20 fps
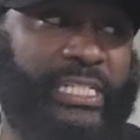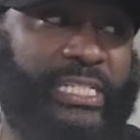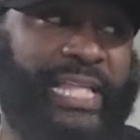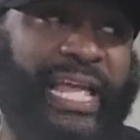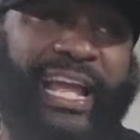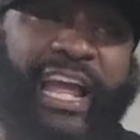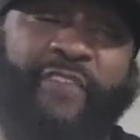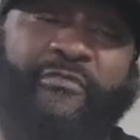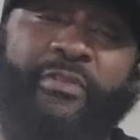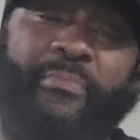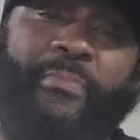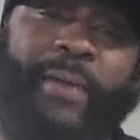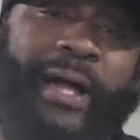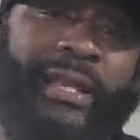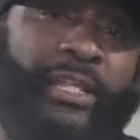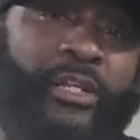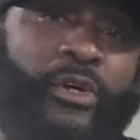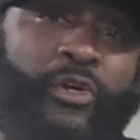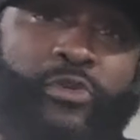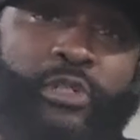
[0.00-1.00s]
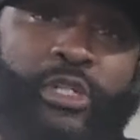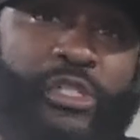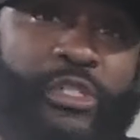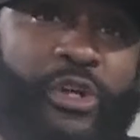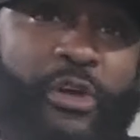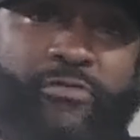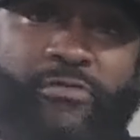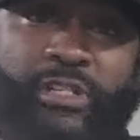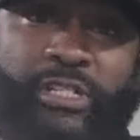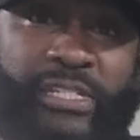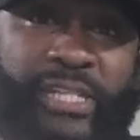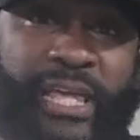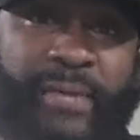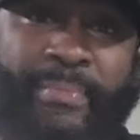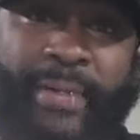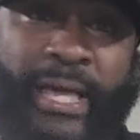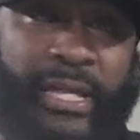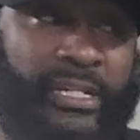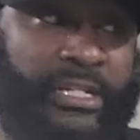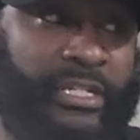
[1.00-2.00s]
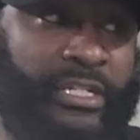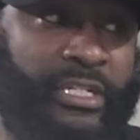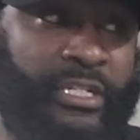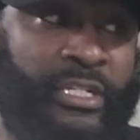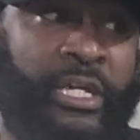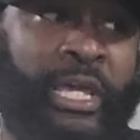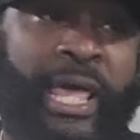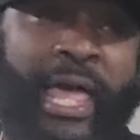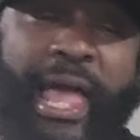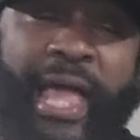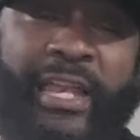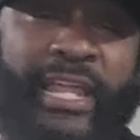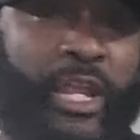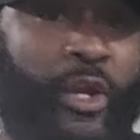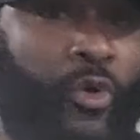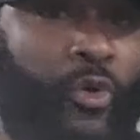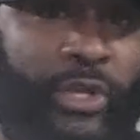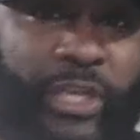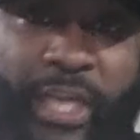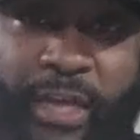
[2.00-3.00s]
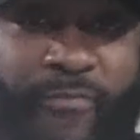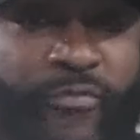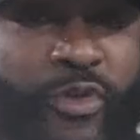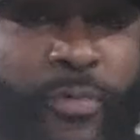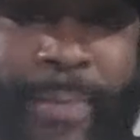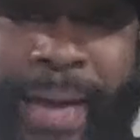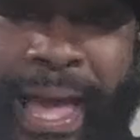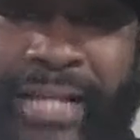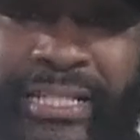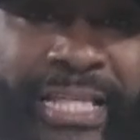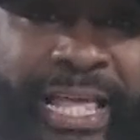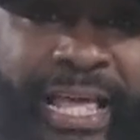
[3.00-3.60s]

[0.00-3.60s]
it's like everybody don't deserve the same energy and they don't give you back the